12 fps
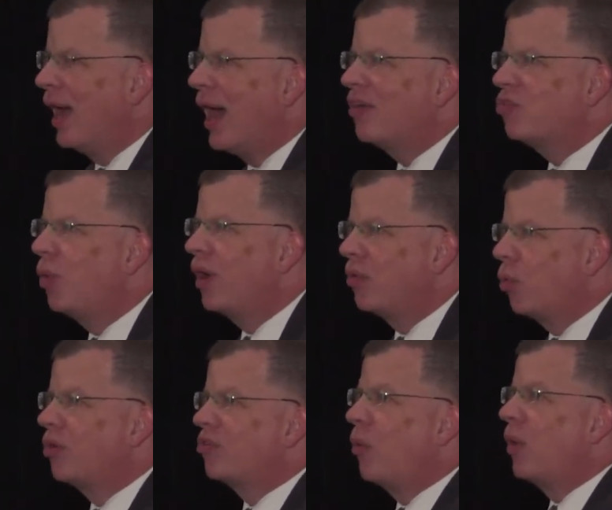that's one of the
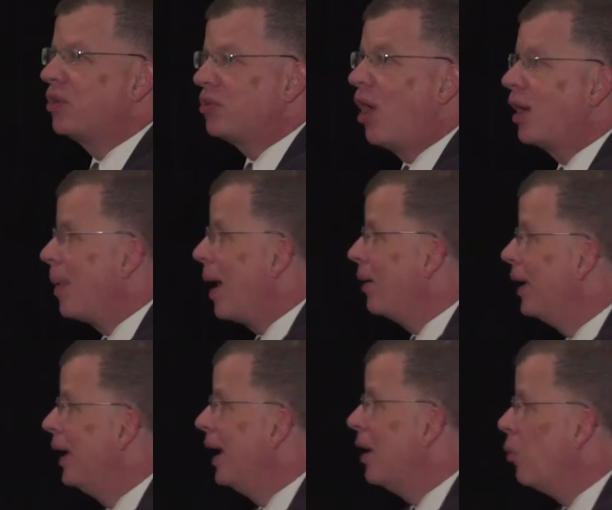words I want to talk about,
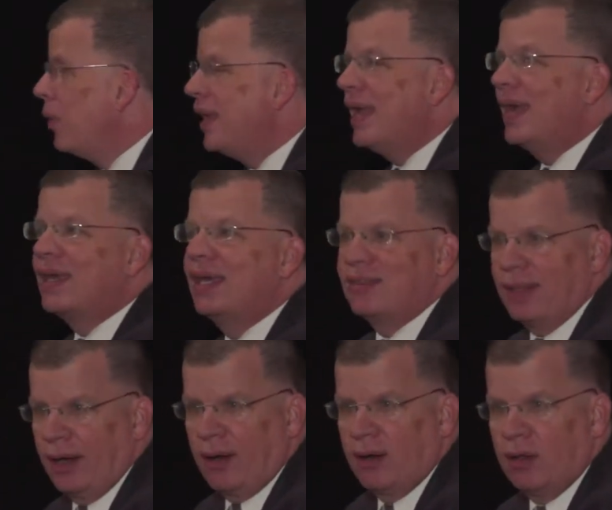we can't get
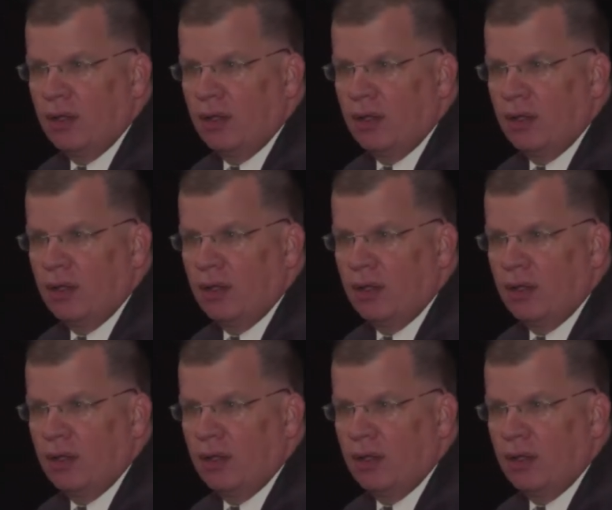there.